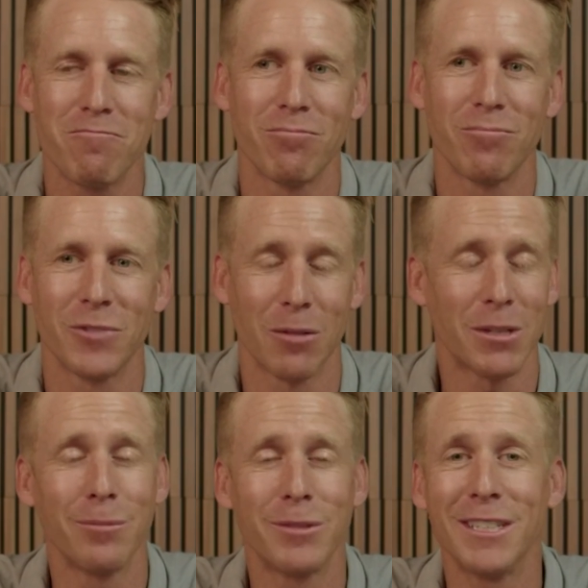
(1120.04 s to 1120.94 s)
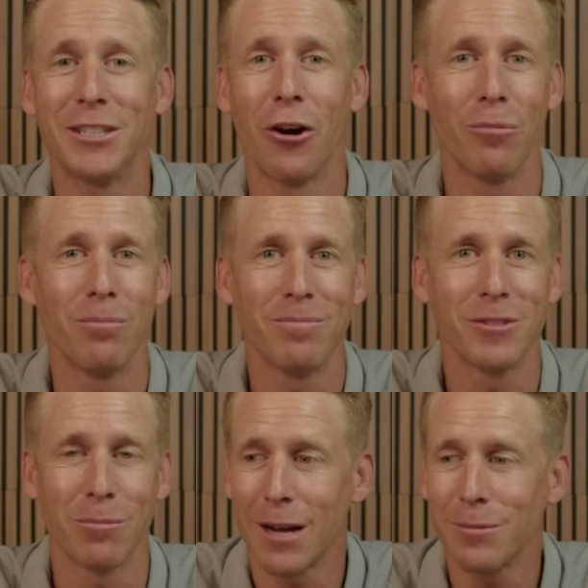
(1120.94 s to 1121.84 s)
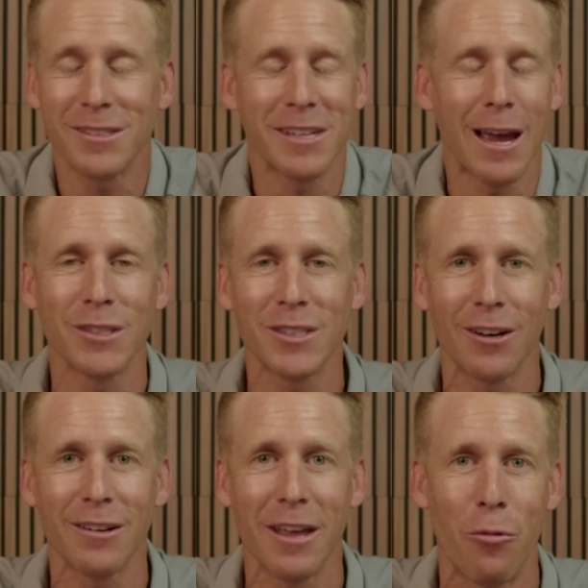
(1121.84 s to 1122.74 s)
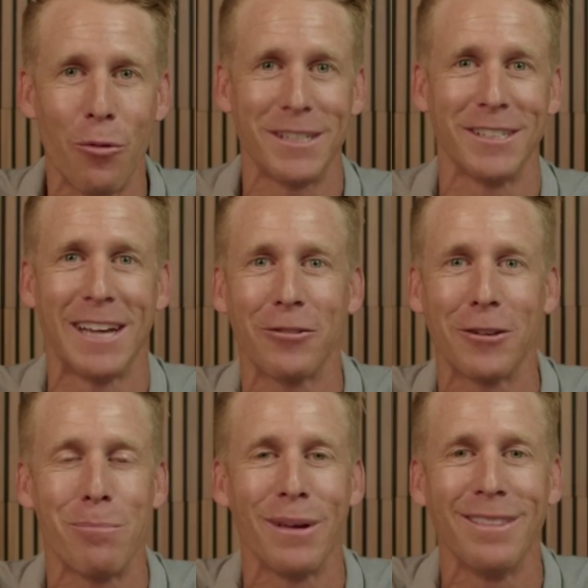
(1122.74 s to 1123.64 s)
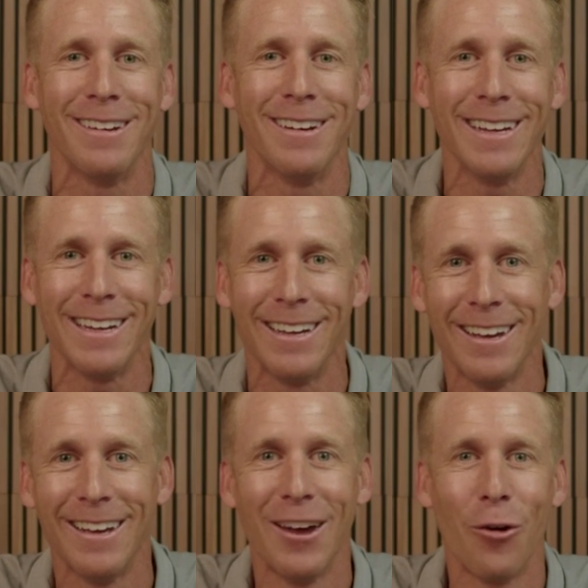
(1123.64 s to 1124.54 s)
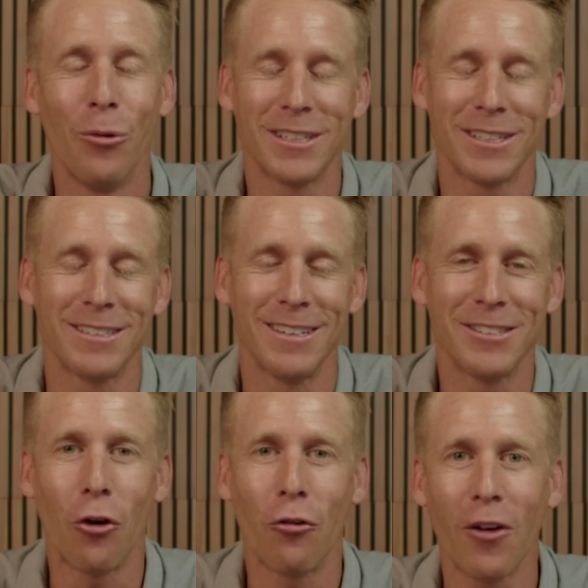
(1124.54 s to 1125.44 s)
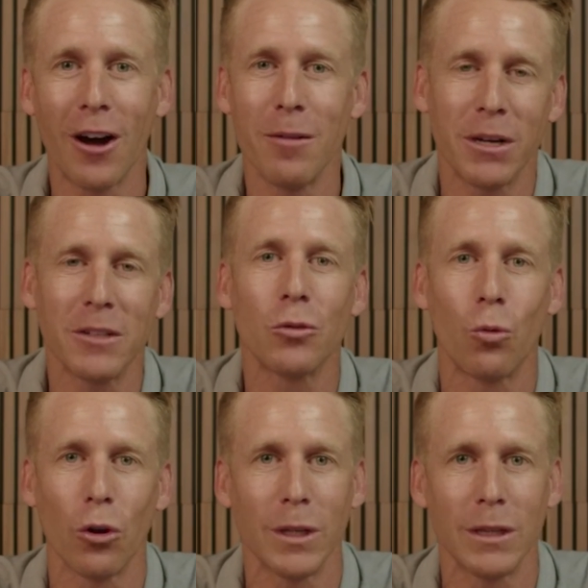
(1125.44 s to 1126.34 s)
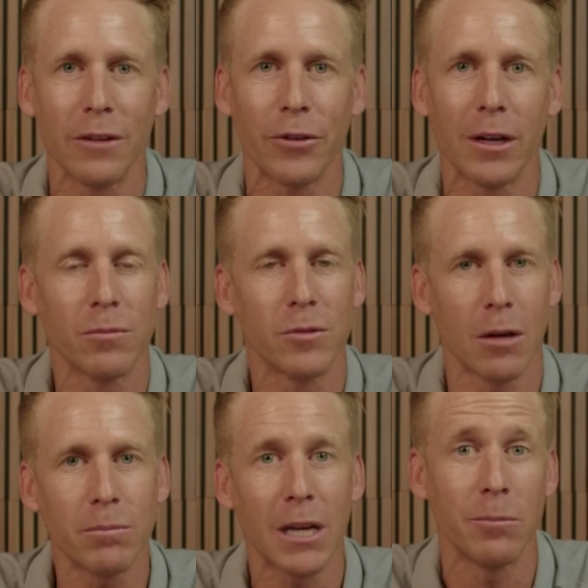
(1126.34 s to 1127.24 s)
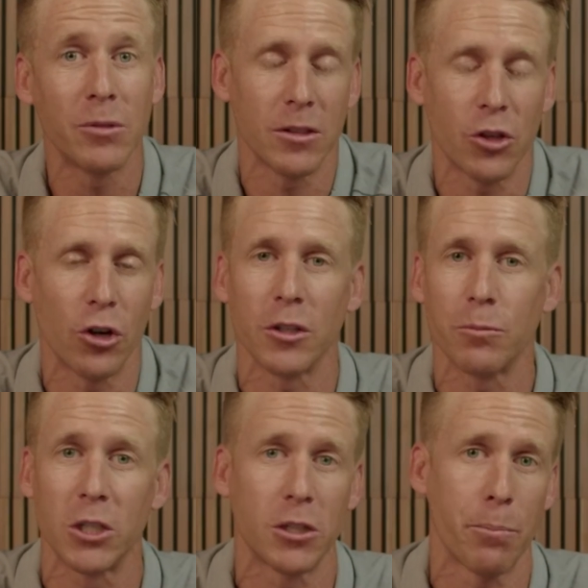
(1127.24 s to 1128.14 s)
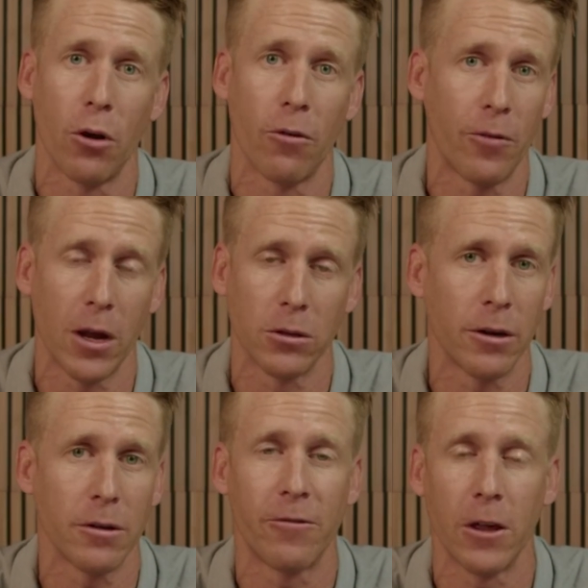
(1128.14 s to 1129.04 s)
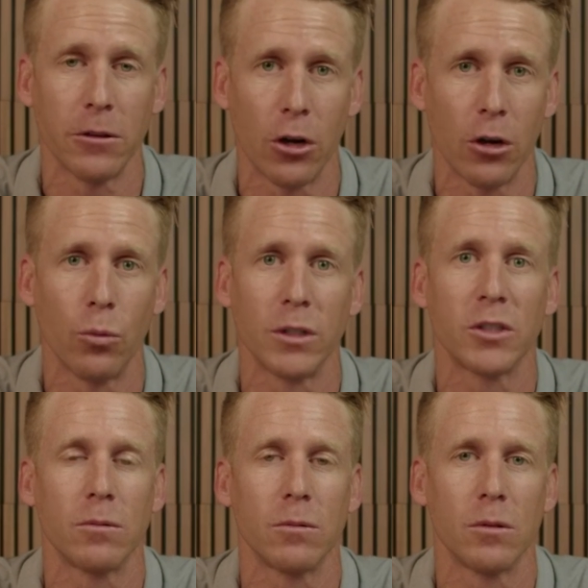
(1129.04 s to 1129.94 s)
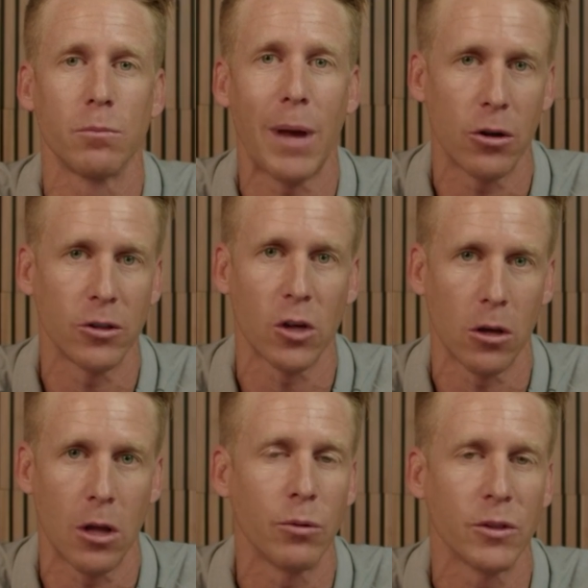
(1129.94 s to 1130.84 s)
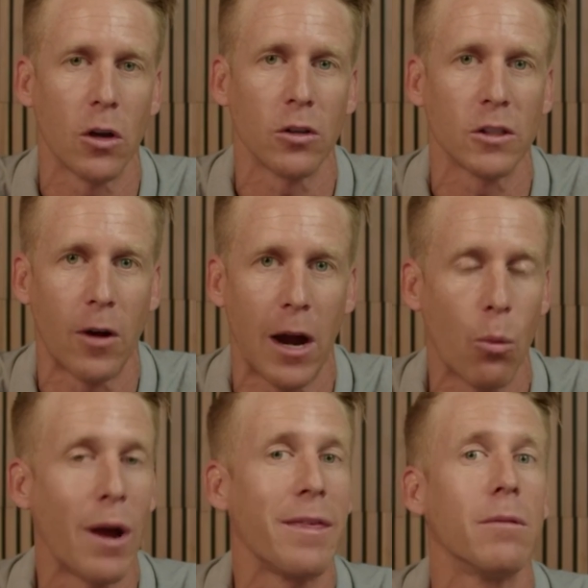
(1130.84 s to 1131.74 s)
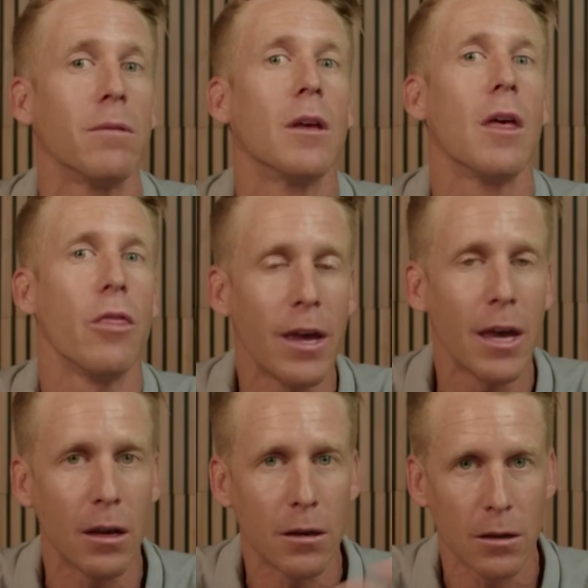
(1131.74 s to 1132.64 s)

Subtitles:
Sometimes they don't. Sometimes it's Amazon and we just have to bend the knee, which is no fun, but it's the world we live in. Sometimes there is just a pure failure, which Pattern saw a lot with Salsify, why they then